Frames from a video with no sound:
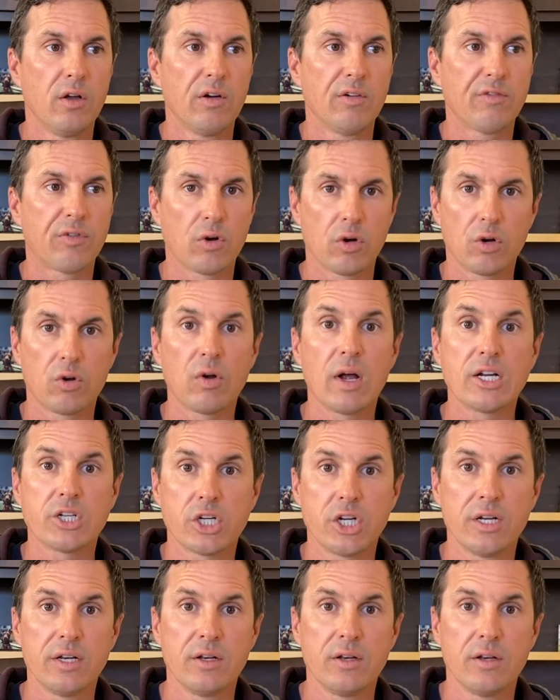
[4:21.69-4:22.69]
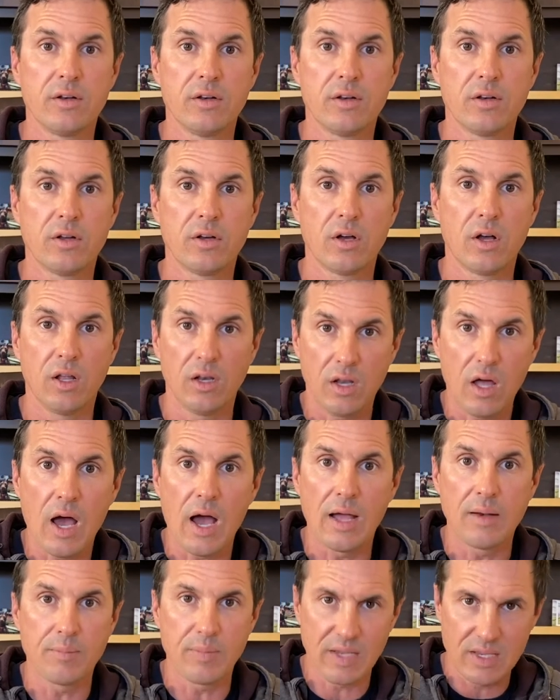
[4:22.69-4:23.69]
for aggression a
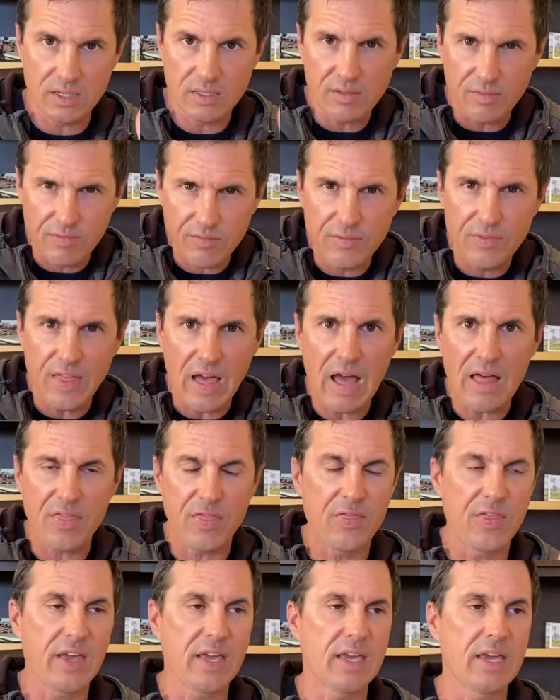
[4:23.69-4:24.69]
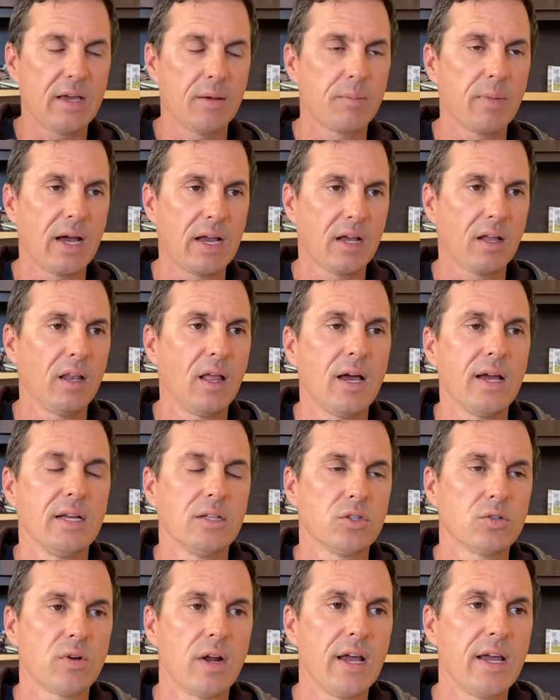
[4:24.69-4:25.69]
lot because of that thinking by
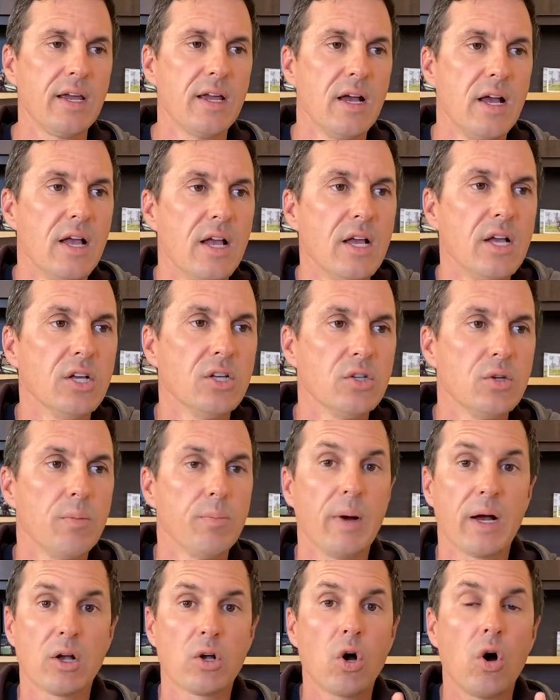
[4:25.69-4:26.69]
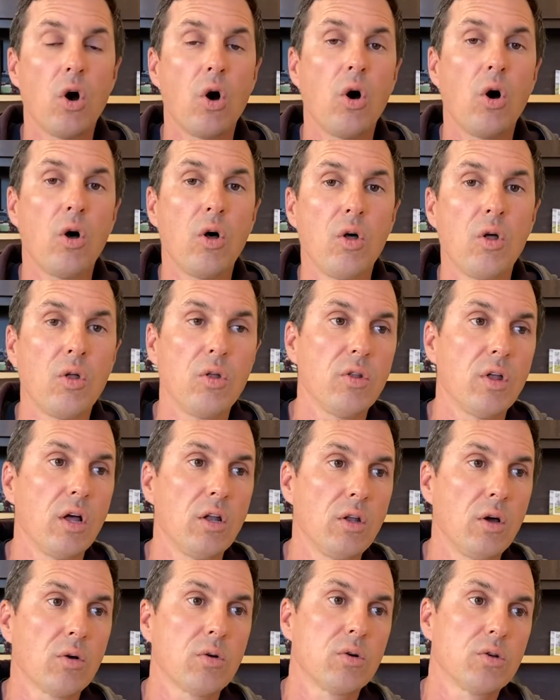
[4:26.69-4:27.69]
clients, right? But call a
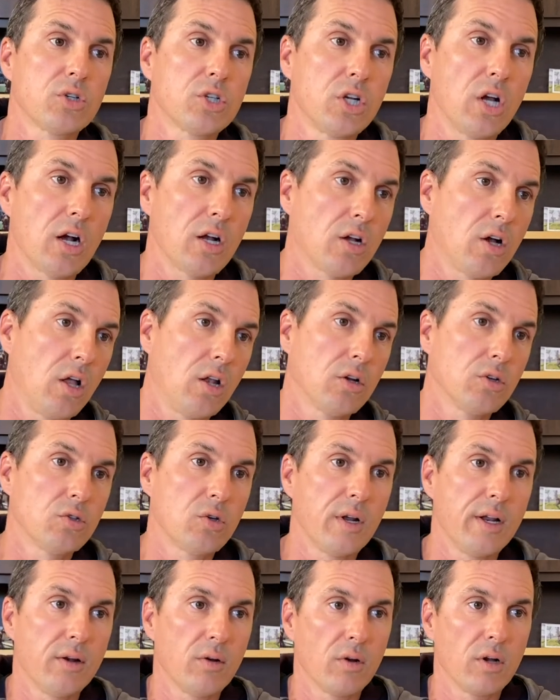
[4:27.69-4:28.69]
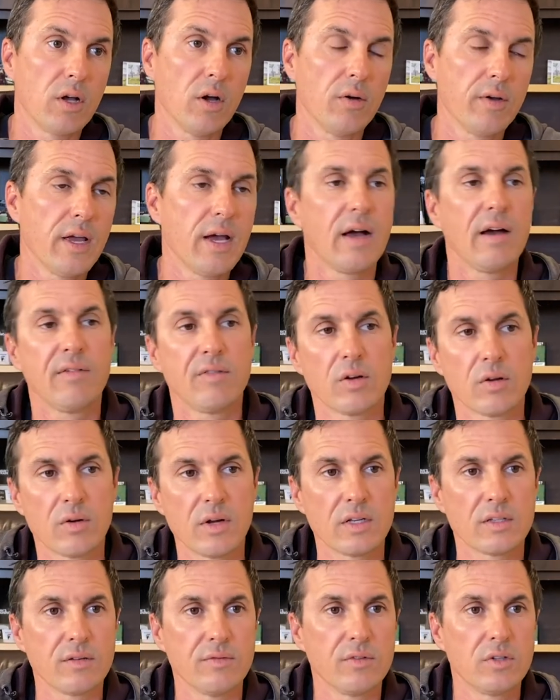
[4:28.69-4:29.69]
local shot collar trainer and go, yeah, I have an
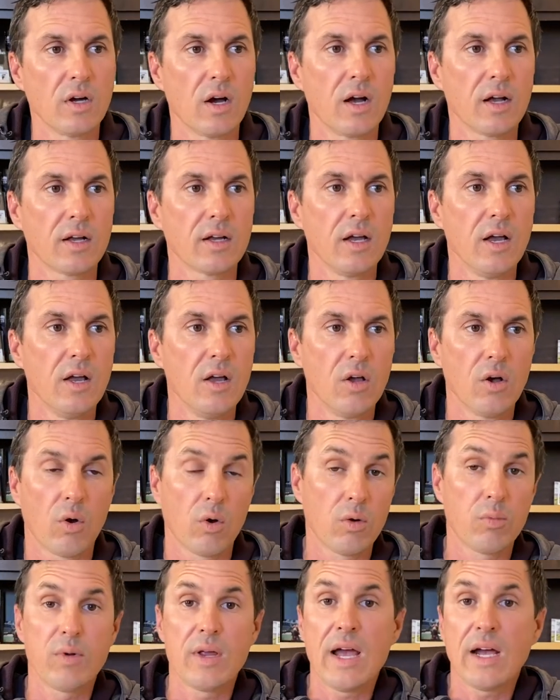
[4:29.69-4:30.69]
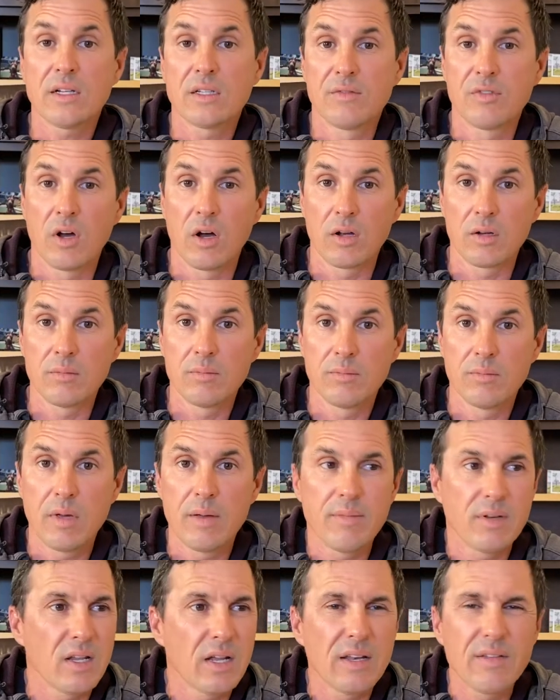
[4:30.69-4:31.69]
aggressive dog, or a reactive dog,
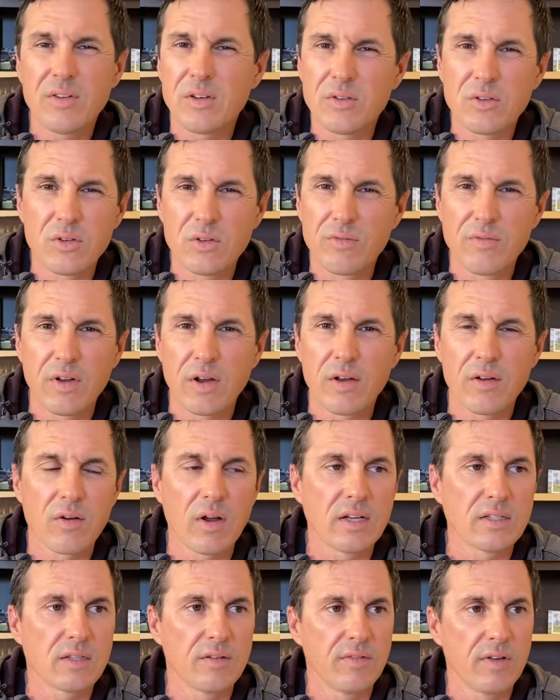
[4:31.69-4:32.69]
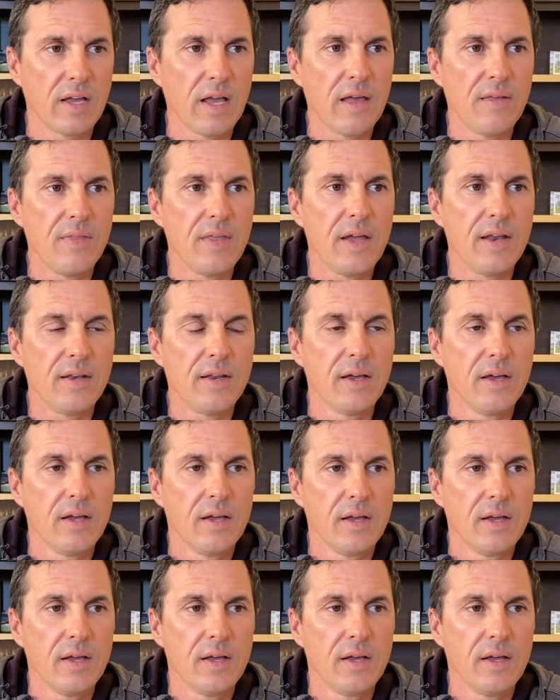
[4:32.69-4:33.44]
maybe not even very aggressive. And then